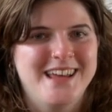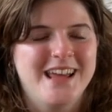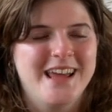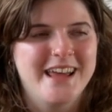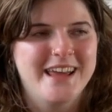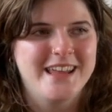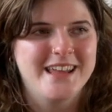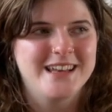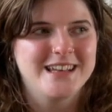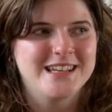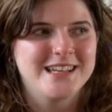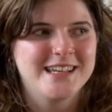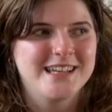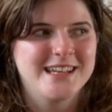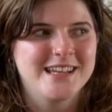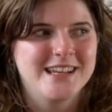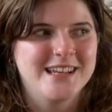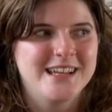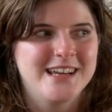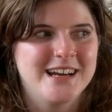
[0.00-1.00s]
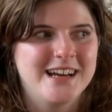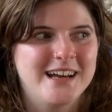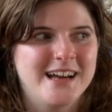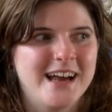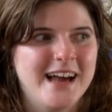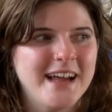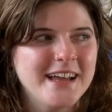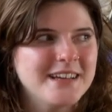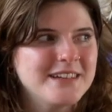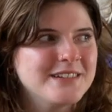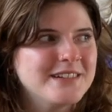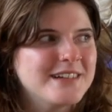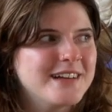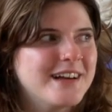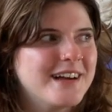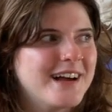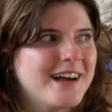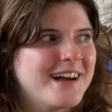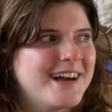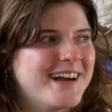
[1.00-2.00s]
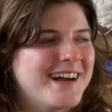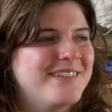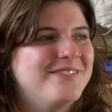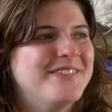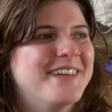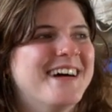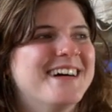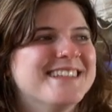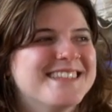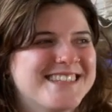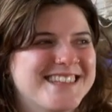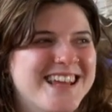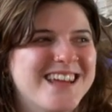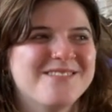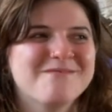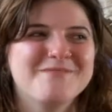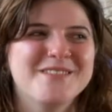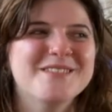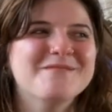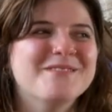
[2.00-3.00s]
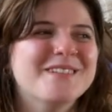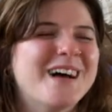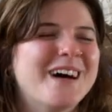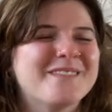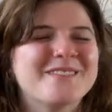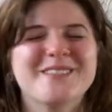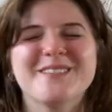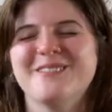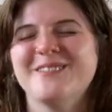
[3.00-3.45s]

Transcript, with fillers: and I don't, I'm not saying people have to